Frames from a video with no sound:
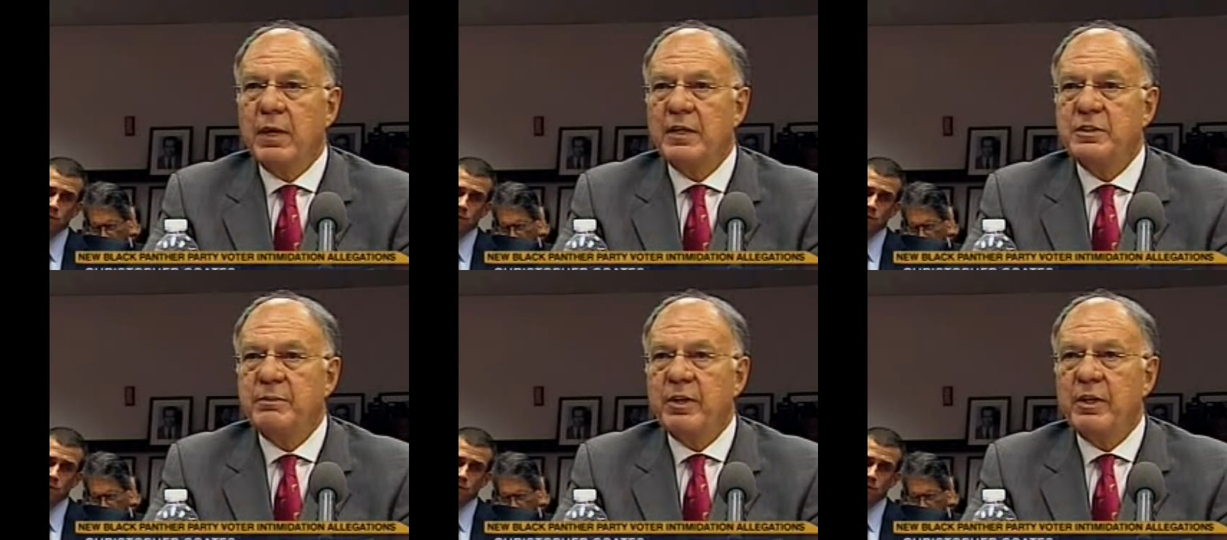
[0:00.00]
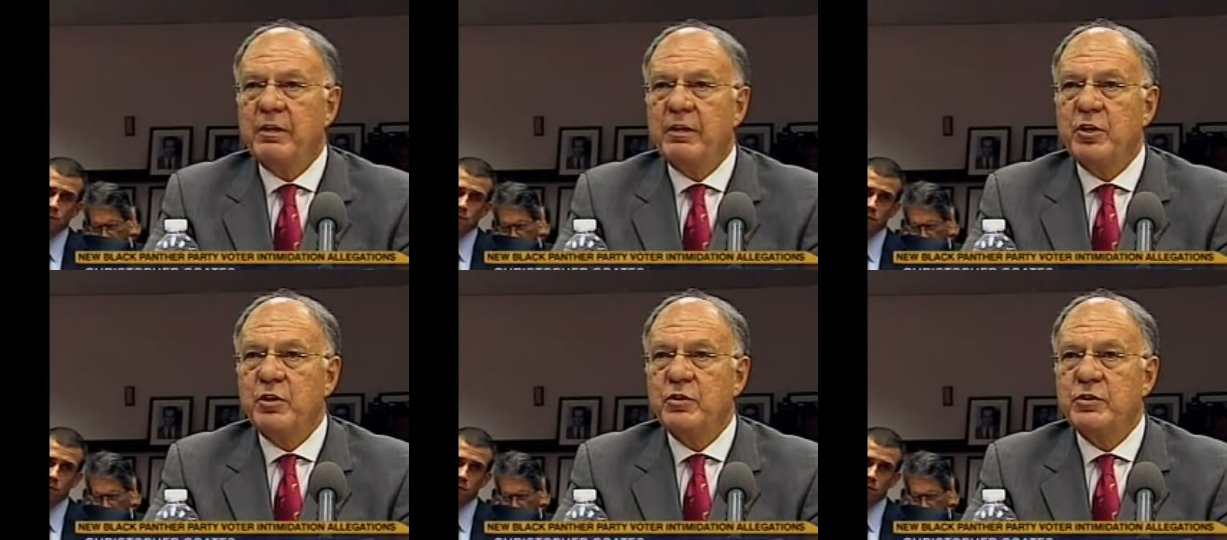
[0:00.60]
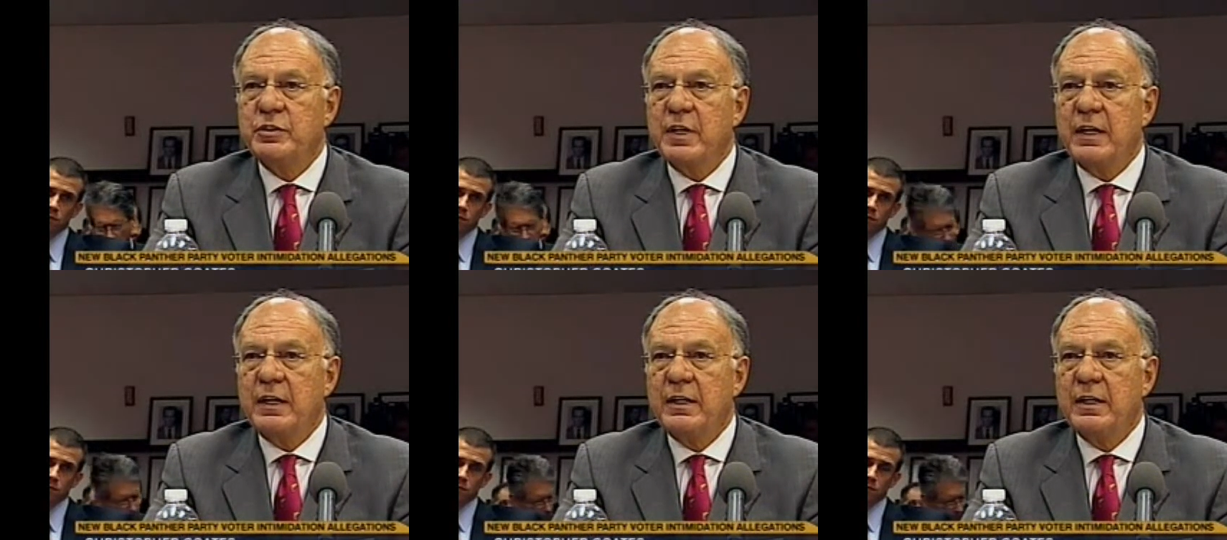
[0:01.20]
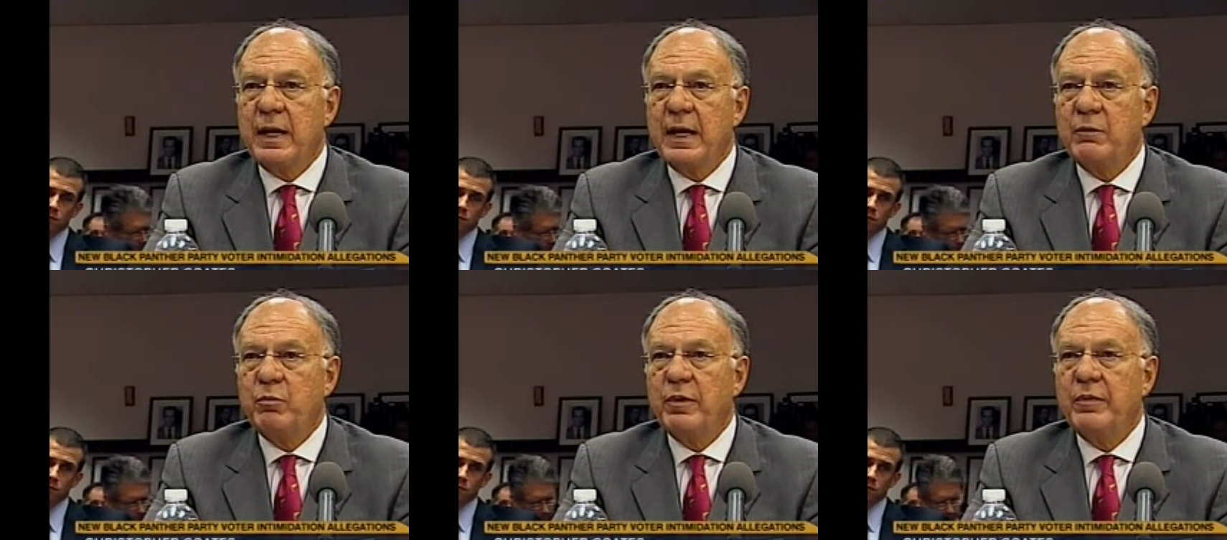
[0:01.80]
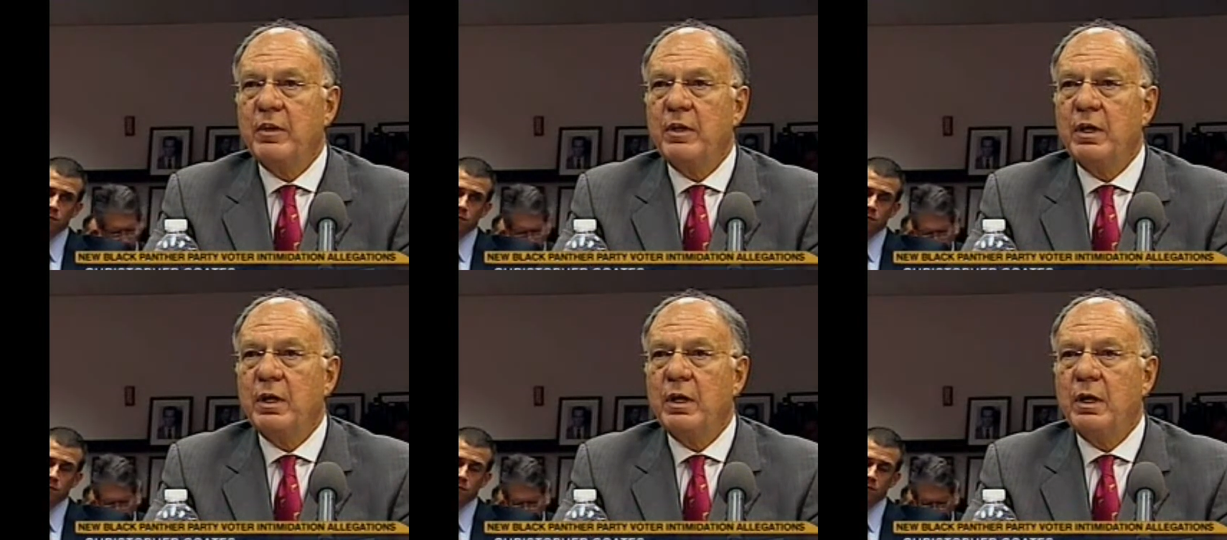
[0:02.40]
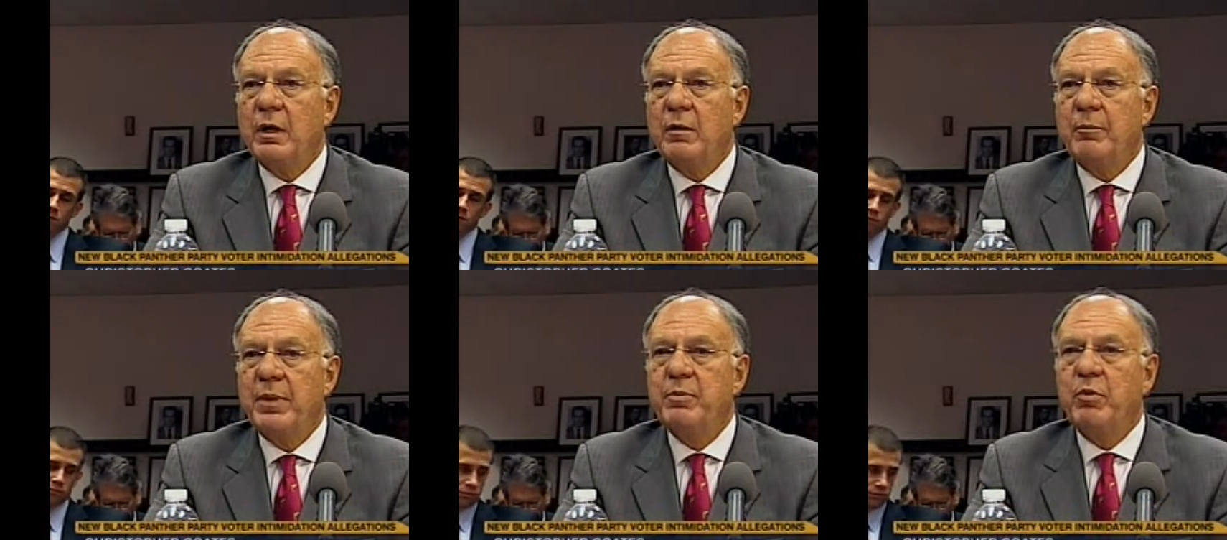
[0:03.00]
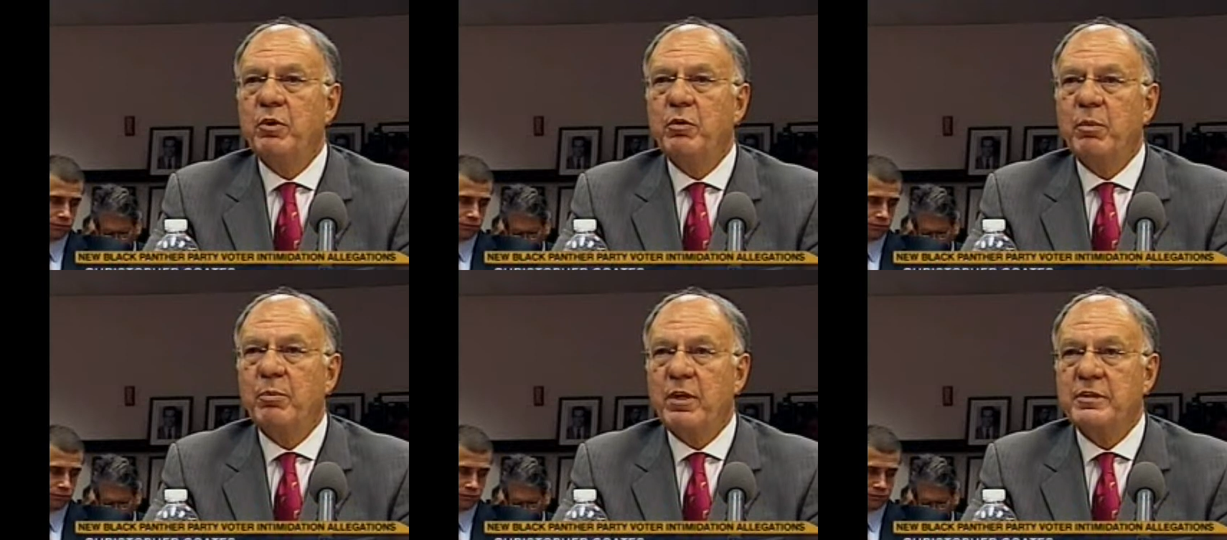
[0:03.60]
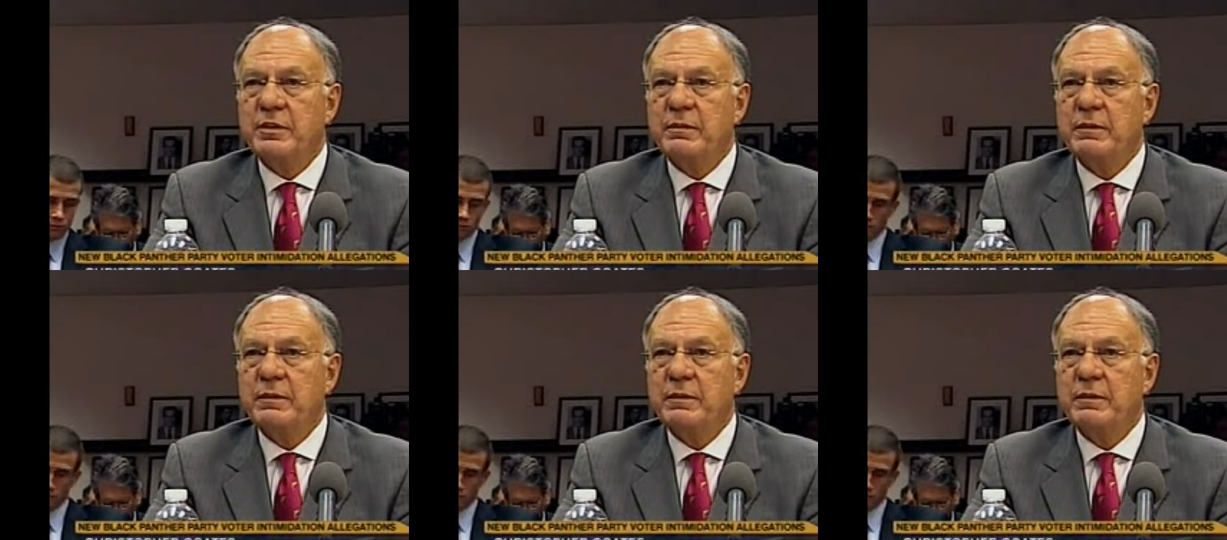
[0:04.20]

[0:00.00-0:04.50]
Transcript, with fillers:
Speaker 1: based upon views that he had had with people who were present.